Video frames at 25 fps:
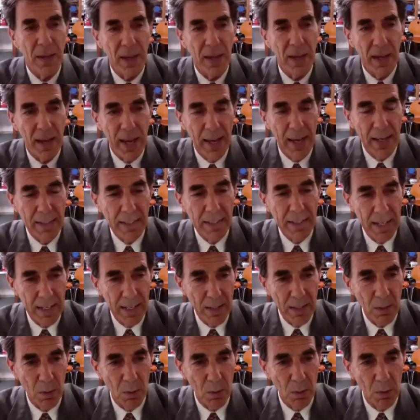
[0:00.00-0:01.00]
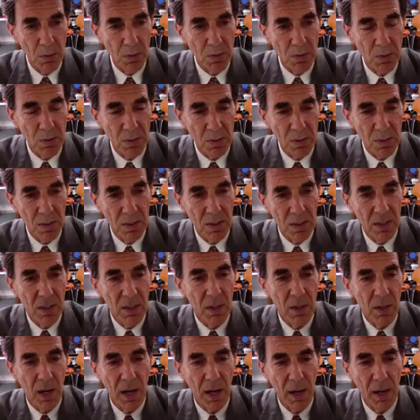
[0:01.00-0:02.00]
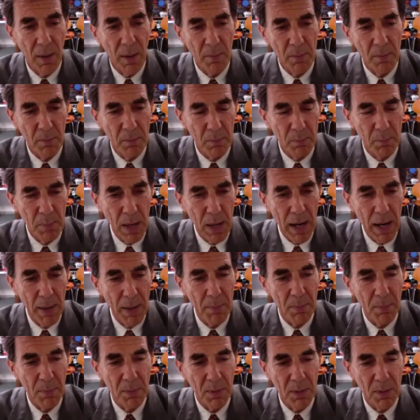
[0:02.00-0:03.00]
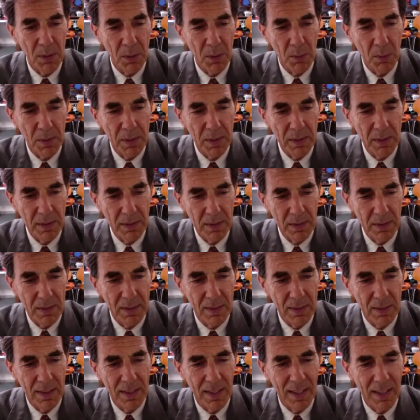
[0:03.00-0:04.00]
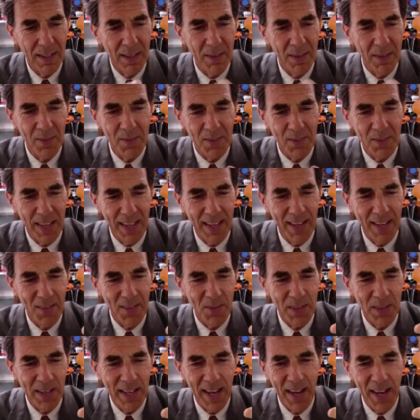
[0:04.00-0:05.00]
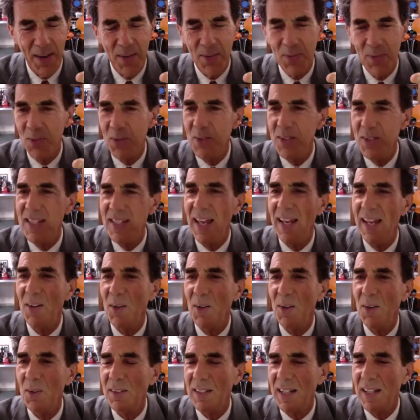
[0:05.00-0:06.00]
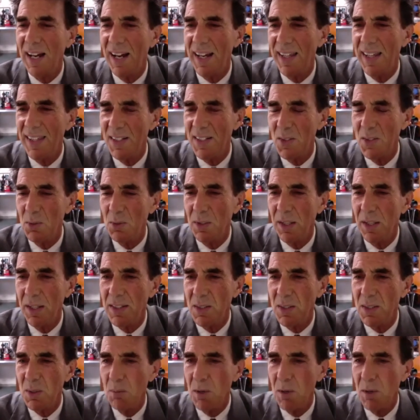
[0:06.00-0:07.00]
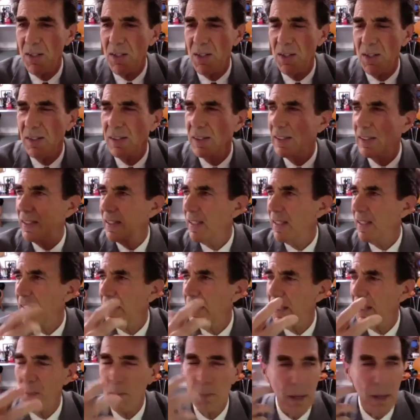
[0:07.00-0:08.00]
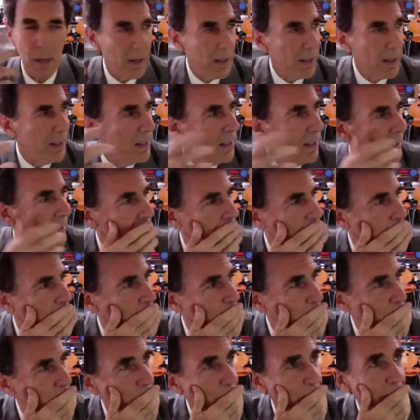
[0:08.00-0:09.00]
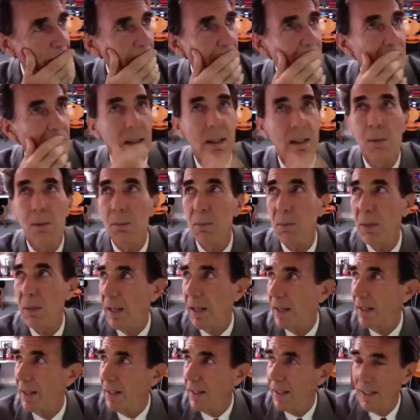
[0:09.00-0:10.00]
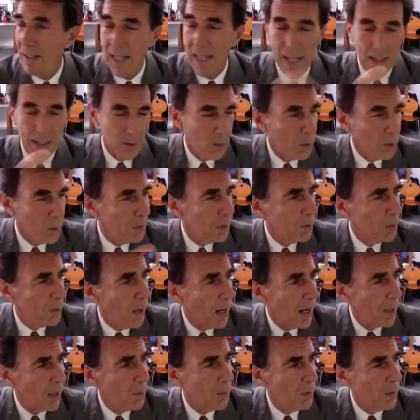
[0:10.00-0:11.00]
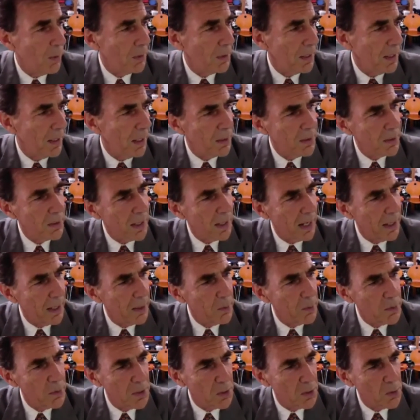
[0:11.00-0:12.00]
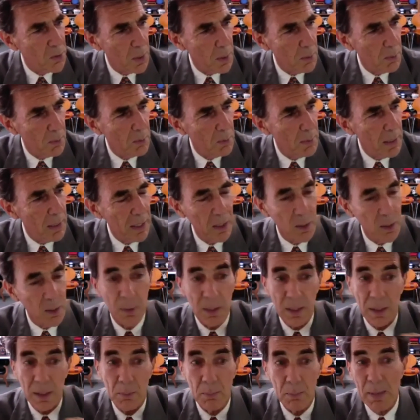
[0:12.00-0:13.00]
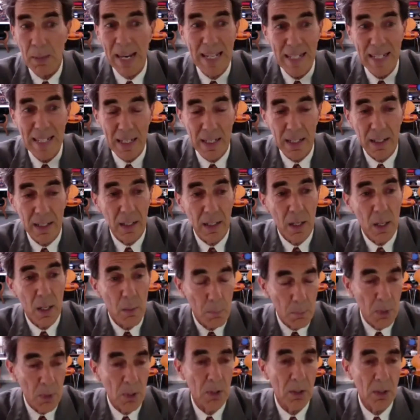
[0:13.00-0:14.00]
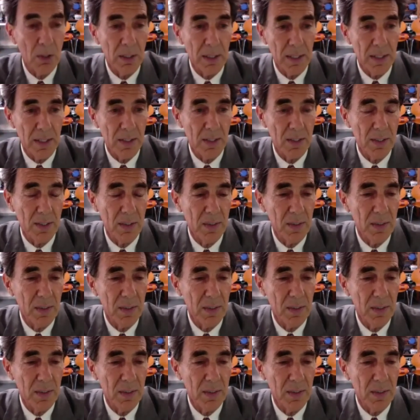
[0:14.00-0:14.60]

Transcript: Ed Kienholz, uh, uh-huh. uh, Bob Irwin, uh, and we have who's that old guy that you like so much? The American. Um, oh, not Norman Rockwell, the other guy who's a troublemaker but an amazing muralist.